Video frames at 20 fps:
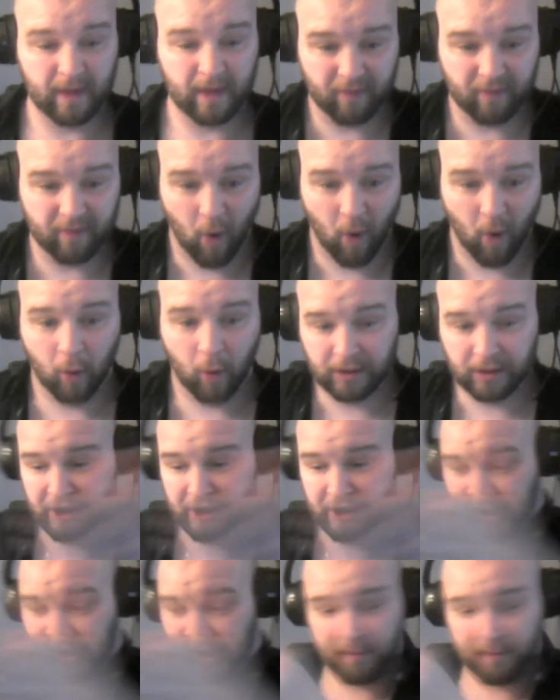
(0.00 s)
If you only
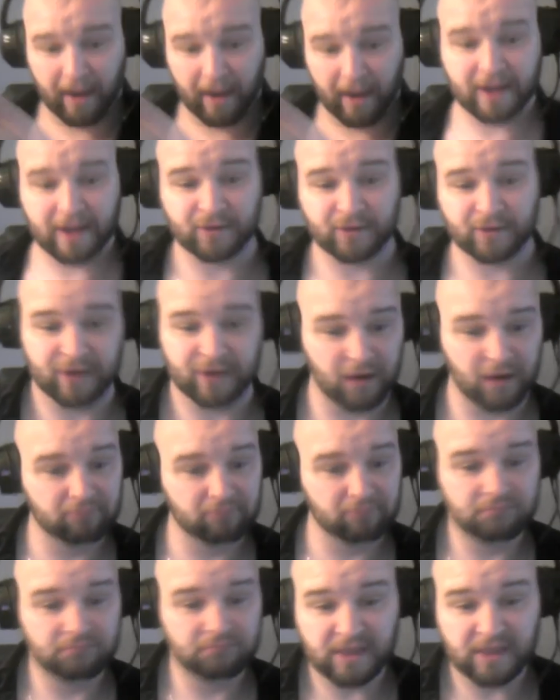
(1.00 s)
judge him by his return,
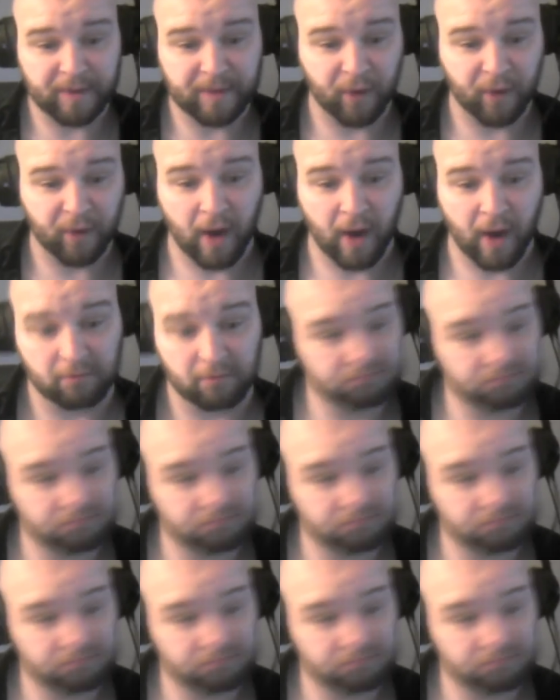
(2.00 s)
it's been great.